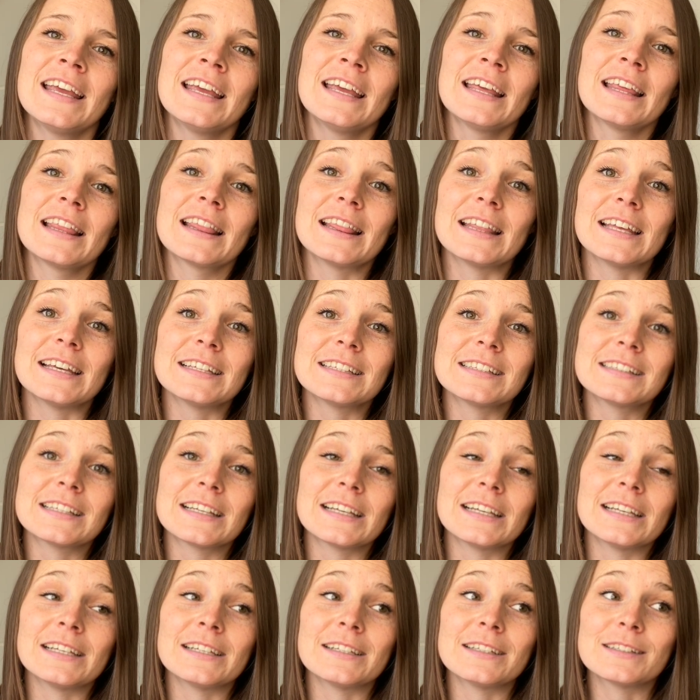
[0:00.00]
This
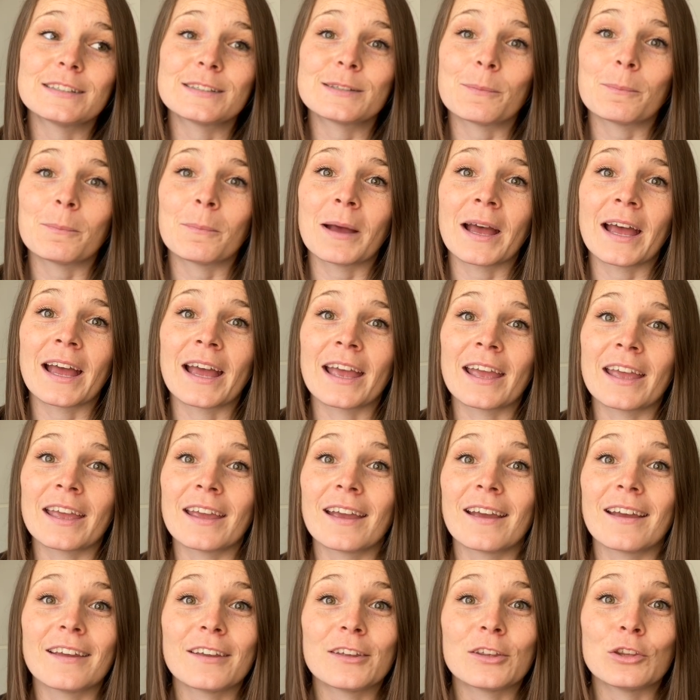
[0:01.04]
is
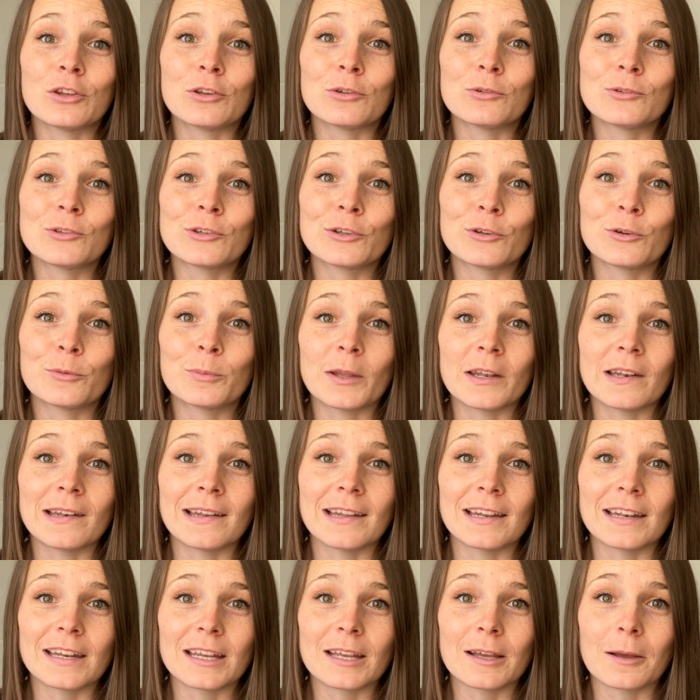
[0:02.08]
my YouTube
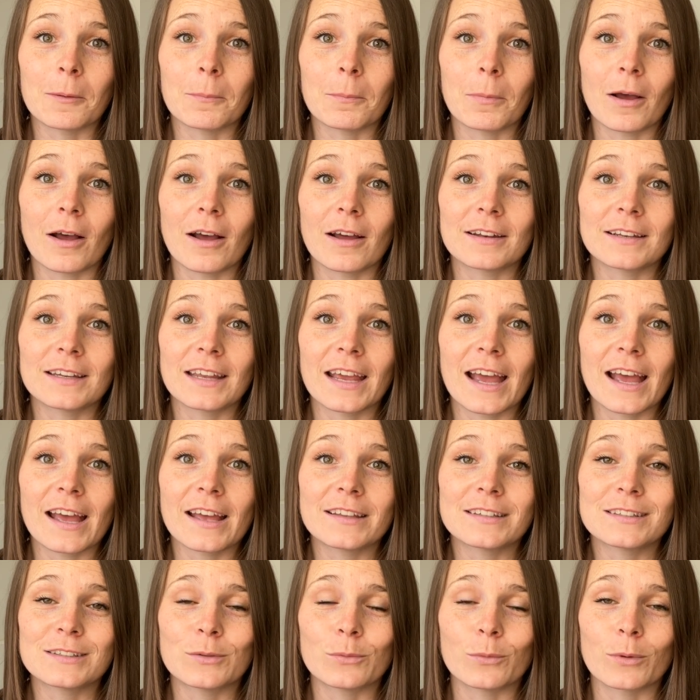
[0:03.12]
knitting
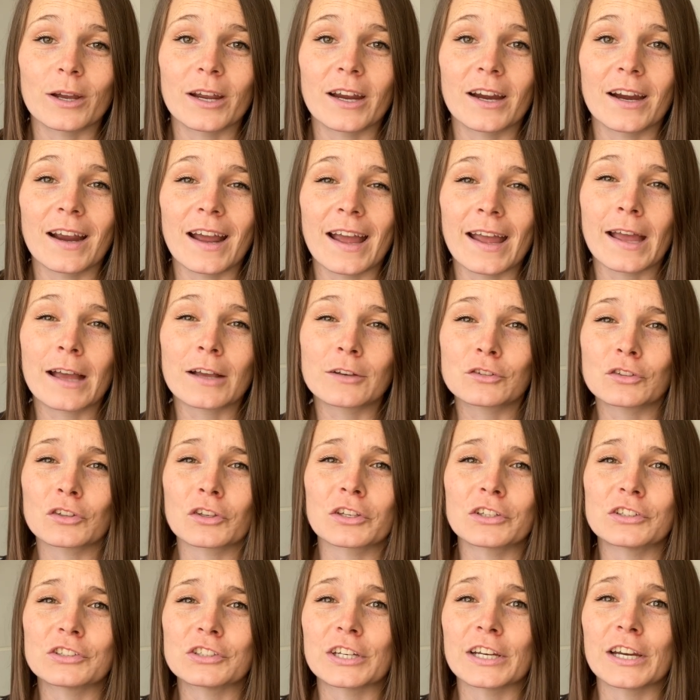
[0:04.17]
podcast where I actually
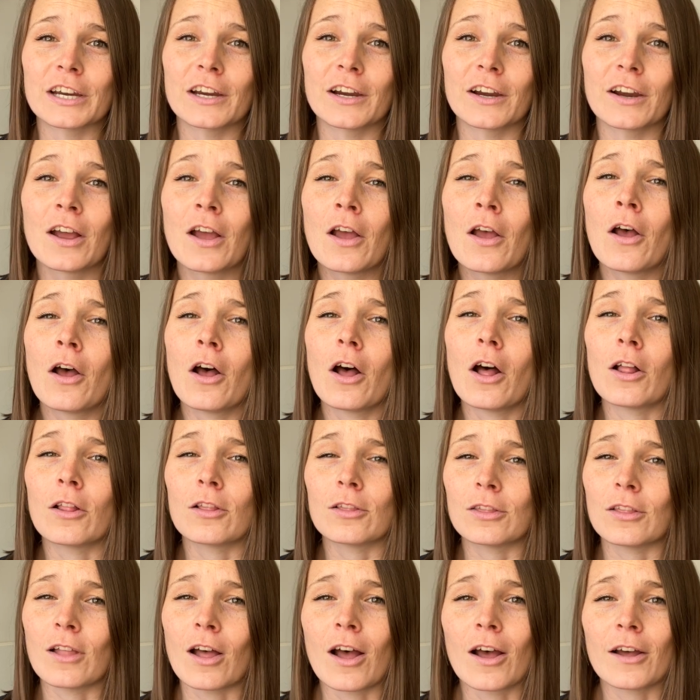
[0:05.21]
share a
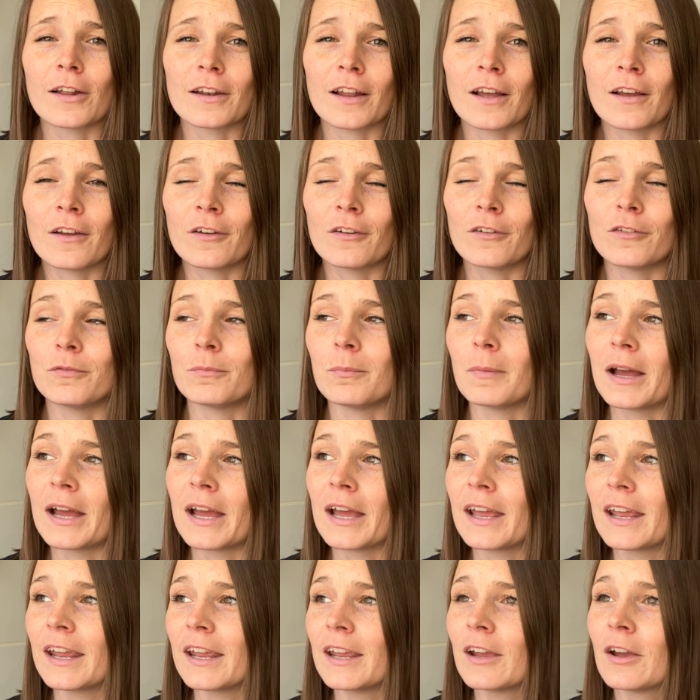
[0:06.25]
lot of
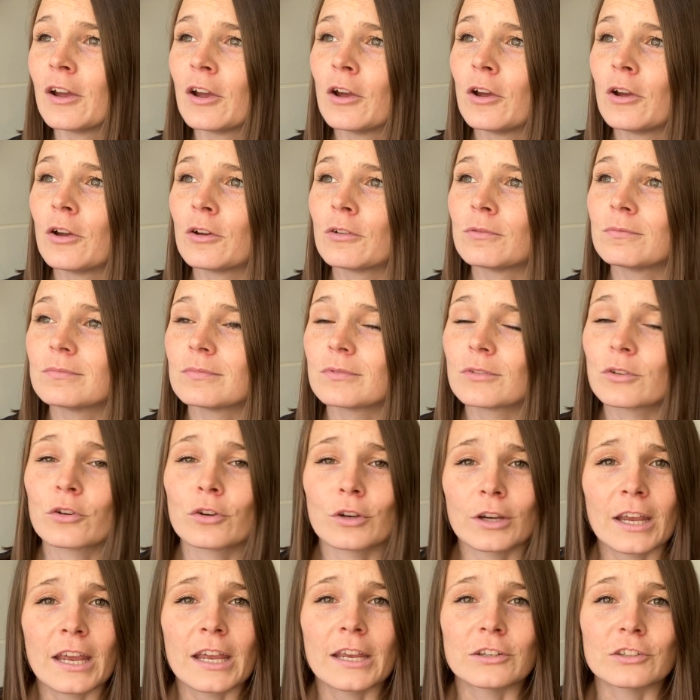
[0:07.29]
my
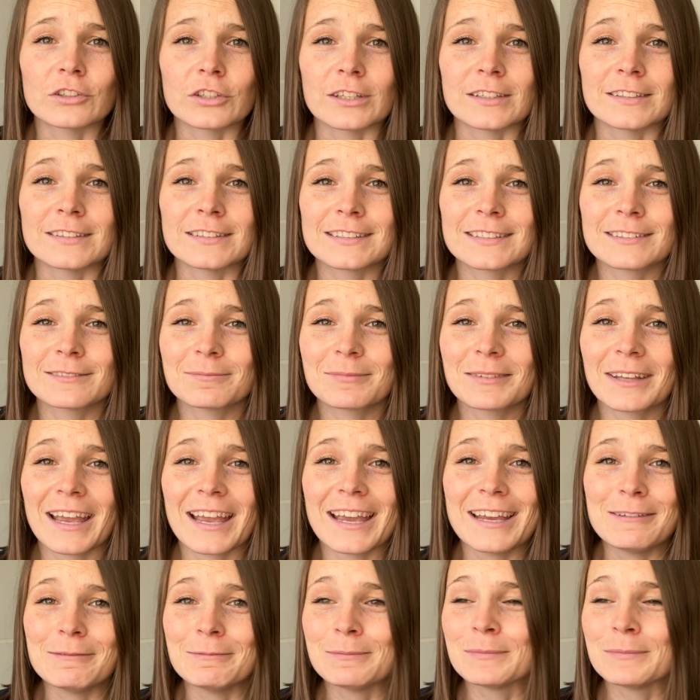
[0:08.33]
creations, okay?